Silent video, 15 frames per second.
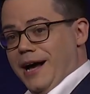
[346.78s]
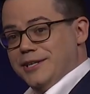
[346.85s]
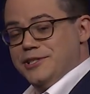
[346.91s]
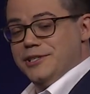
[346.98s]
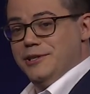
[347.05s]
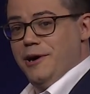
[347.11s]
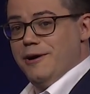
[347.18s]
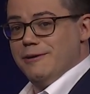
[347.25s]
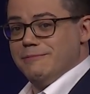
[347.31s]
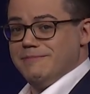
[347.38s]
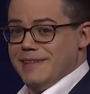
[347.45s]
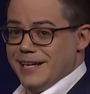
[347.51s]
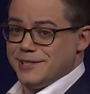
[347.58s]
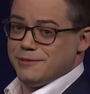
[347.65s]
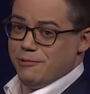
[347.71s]
I should know,
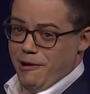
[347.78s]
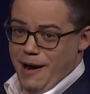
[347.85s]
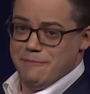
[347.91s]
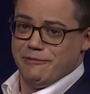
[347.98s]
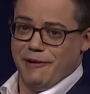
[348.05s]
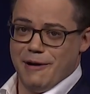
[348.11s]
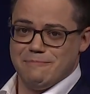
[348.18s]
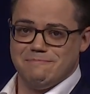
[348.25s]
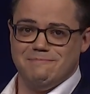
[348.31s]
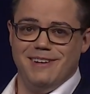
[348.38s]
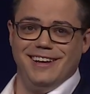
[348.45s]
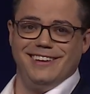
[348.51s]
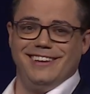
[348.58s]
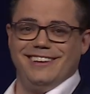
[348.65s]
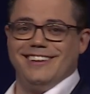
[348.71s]
that's where I'm from.
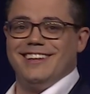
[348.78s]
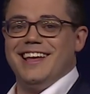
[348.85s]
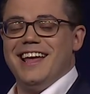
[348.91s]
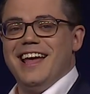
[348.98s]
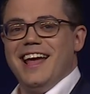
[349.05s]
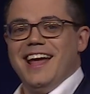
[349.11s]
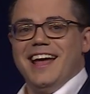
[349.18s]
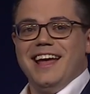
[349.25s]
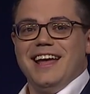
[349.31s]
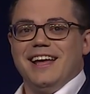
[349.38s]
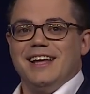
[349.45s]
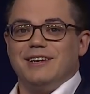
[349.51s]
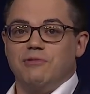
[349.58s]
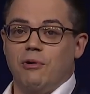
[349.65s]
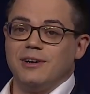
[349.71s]

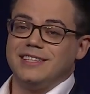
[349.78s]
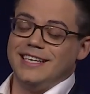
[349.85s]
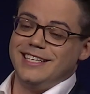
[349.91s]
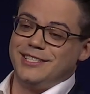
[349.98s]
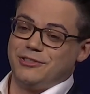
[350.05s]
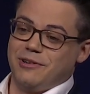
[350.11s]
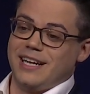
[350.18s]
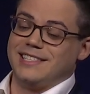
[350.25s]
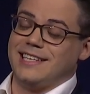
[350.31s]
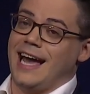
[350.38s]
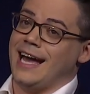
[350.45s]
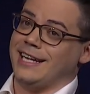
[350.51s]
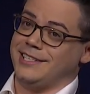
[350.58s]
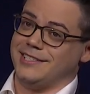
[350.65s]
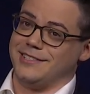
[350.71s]
Northeast
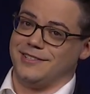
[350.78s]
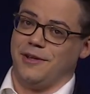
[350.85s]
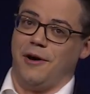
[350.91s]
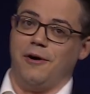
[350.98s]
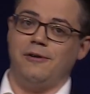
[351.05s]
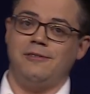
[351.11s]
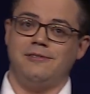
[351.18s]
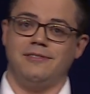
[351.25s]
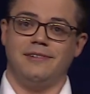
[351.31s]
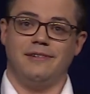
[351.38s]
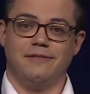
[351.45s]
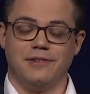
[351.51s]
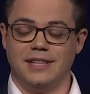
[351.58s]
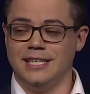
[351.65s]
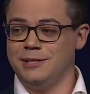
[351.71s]
transactions, though,
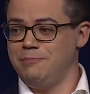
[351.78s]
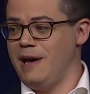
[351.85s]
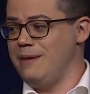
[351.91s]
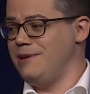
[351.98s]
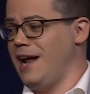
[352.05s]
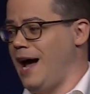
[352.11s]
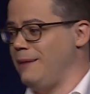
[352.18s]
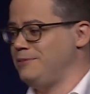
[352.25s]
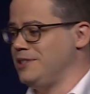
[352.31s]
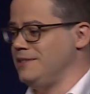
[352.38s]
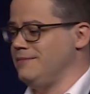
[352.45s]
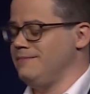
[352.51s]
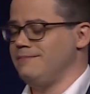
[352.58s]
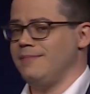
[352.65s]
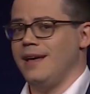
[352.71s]
for this payment
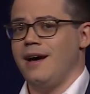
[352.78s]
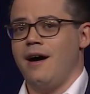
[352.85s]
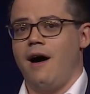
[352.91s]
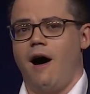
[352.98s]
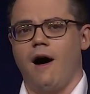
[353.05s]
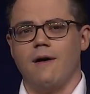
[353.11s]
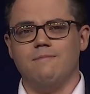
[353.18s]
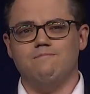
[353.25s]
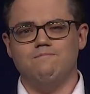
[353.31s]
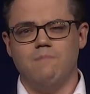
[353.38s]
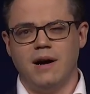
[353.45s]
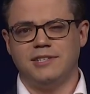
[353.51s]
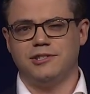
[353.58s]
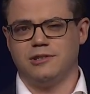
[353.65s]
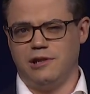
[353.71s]
option, are
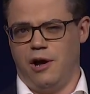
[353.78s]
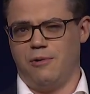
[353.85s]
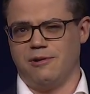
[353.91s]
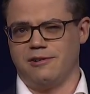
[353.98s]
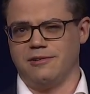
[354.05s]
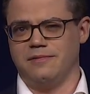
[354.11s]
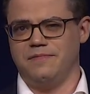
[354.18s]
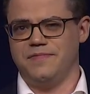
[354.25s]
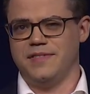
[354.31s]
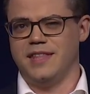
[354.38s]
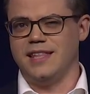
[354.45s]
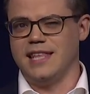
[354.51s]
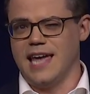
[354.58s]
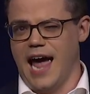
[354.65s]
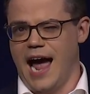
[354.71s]
much lower
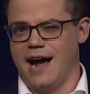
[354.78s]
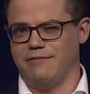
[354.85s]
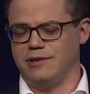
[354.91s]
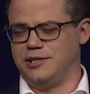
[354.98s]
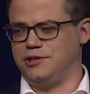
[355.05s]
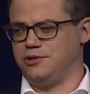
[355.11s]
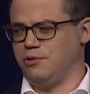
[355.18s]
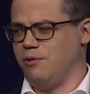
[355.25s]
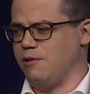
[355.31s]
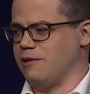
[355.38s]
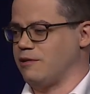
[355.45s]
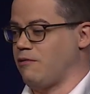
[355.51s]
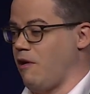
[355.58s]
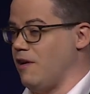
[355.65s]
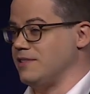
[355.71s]
than the average store
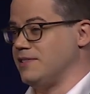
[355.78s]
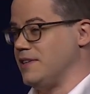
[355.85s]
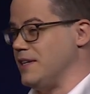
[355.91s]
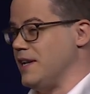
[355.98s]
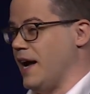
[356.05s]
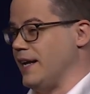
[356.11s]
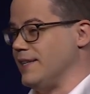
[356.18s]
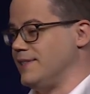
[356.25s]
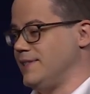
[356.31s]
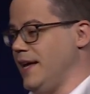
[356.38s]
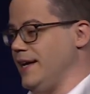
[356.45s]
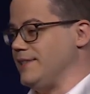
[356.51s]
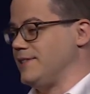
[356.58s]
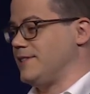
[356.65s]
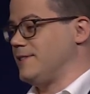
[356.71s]
across the United
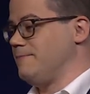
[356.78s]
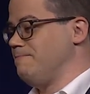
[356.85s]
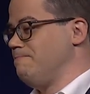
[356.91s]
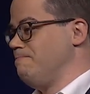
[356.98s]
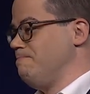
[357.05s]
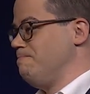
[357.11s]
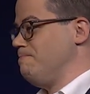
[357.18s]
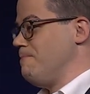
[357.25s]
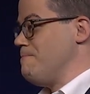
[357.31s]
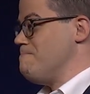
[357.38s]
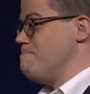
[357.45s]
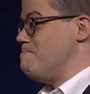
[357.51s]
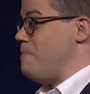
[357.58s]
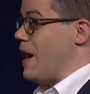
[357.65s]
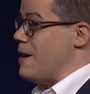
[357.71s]
States
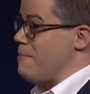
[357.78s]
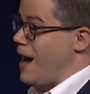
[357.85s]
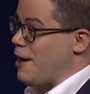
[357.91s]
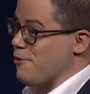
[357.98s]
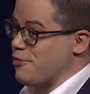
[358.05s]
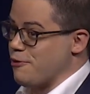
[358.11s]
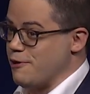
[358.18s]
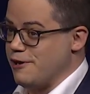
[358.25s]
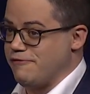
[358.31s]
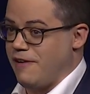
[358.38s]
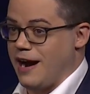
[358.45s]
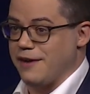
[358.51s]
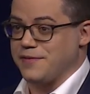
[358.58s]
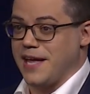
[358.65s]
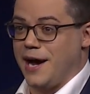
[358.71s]
by about
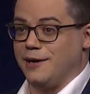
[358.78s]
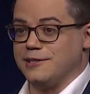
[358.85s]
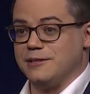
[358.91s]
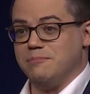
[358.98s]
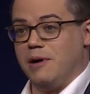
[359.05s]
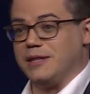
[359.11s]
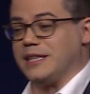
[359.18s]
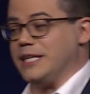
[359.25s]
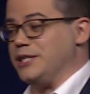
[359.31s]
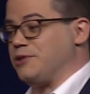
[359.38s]
35,000 monthly